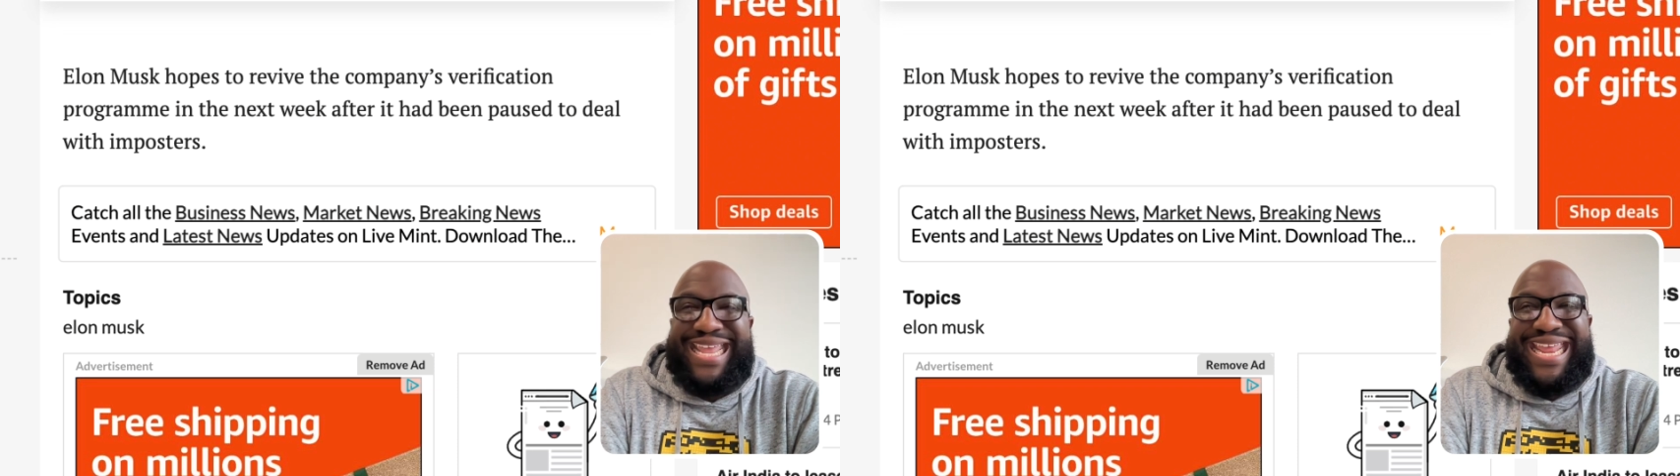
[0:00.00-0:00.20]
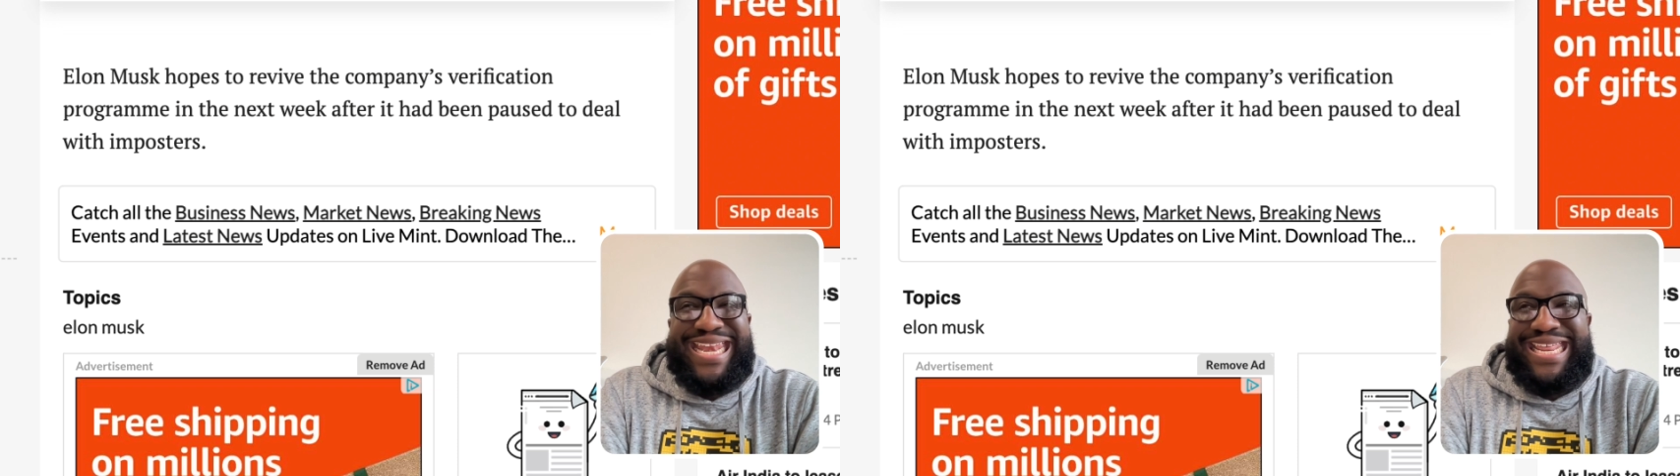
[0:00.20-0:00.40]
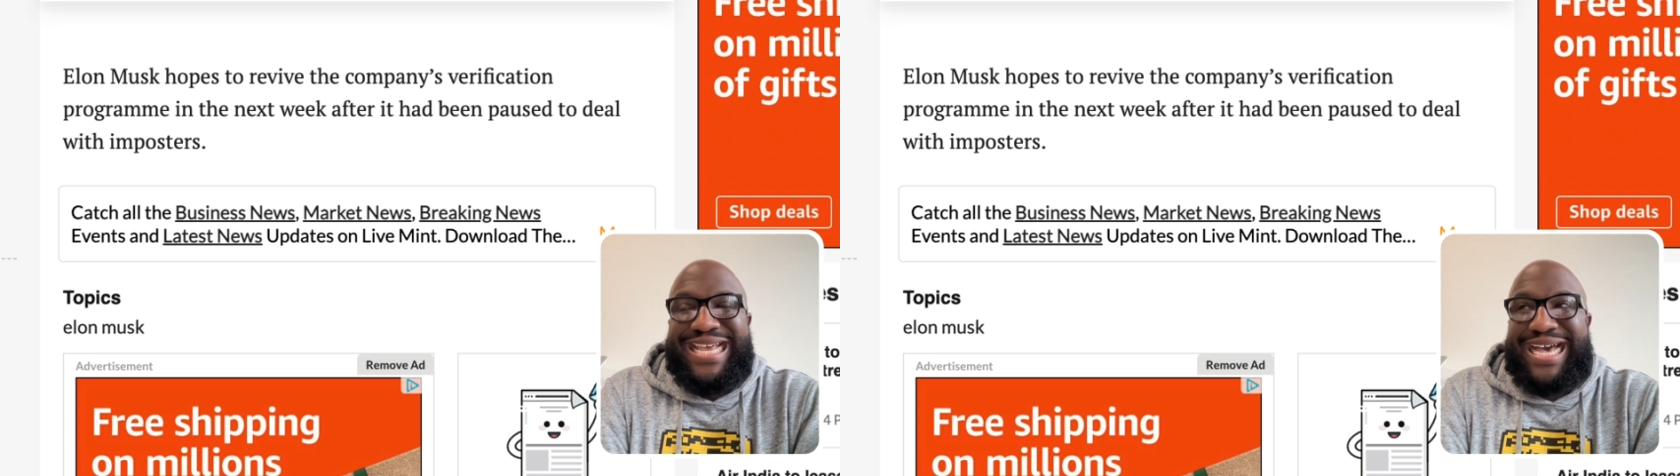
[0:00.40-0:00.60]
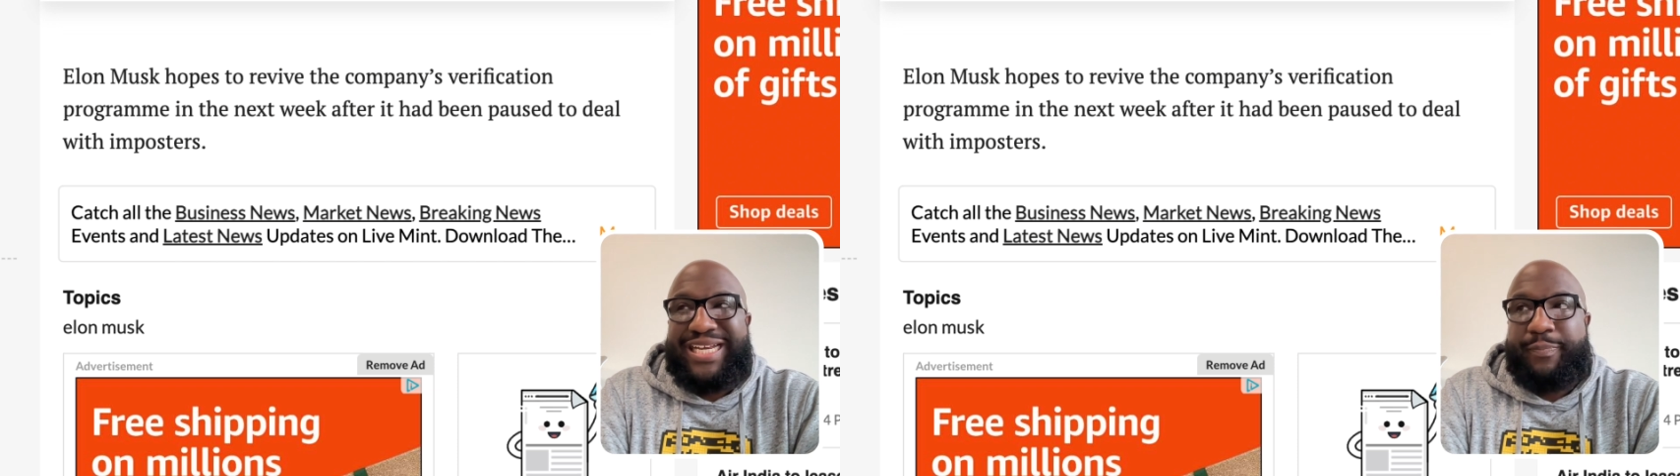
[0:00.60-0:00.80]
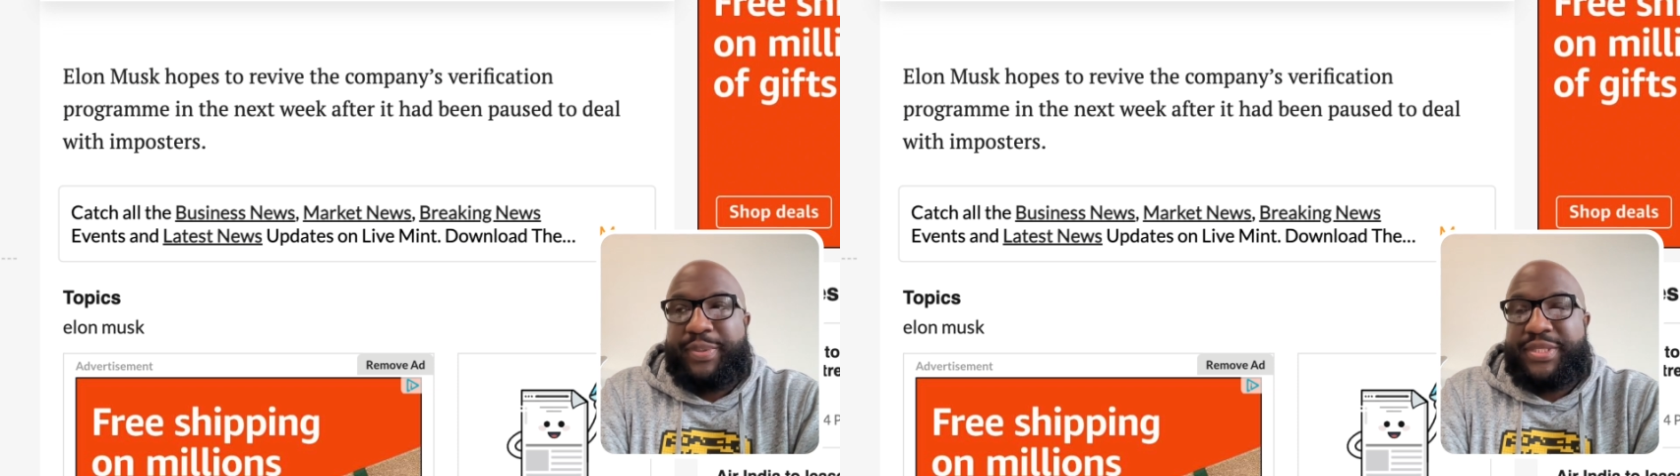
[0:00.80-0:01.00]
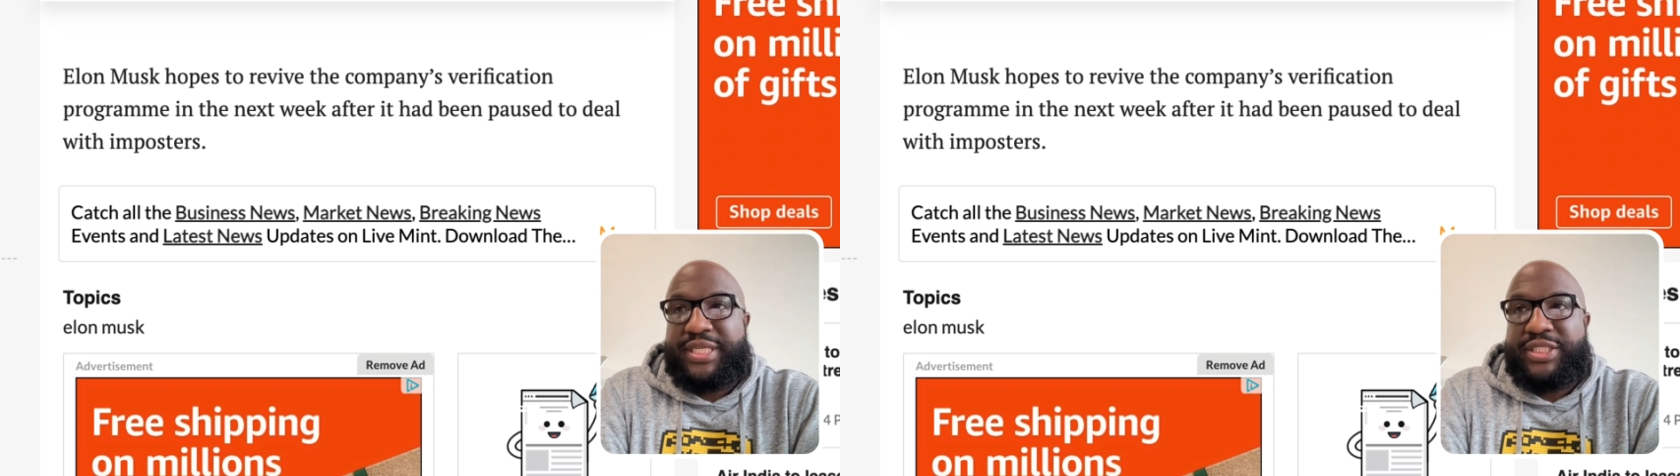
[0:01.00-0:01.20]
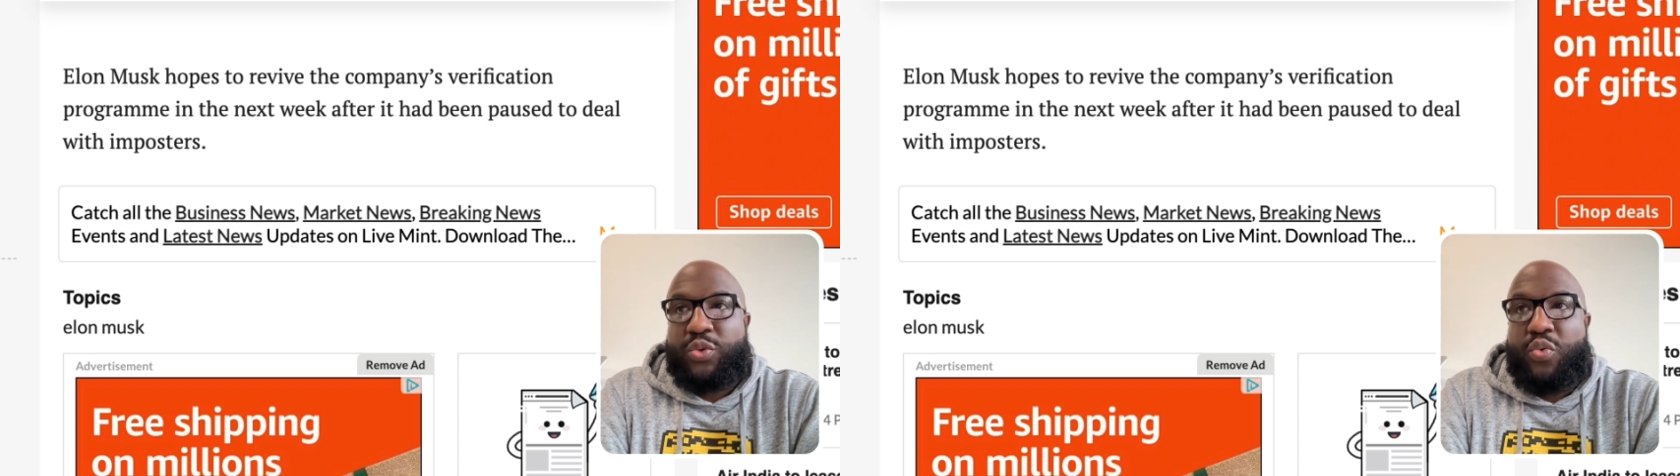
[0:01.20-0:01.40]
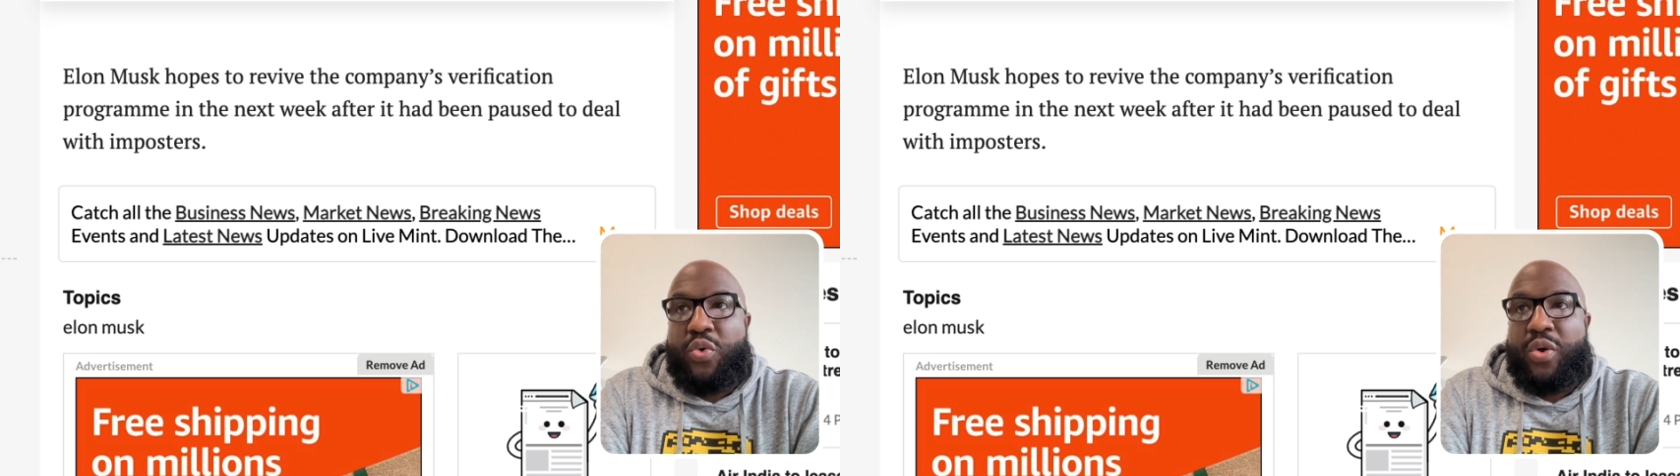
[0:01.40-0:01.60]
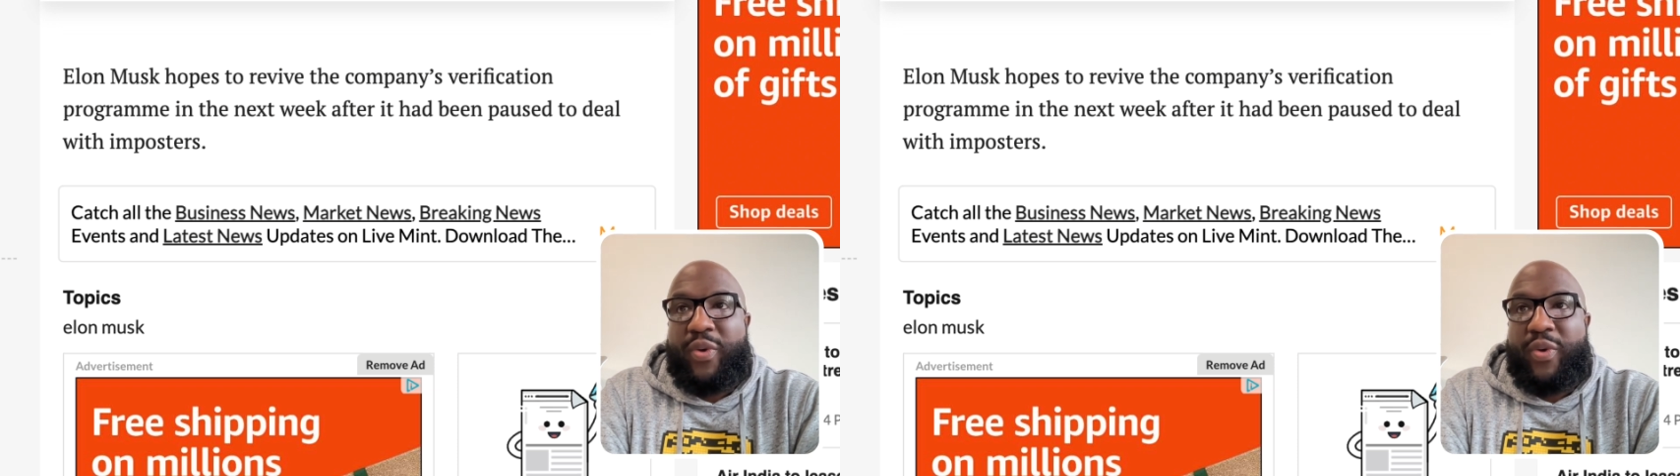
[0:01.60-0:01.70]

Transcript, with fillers: any kind of potential war,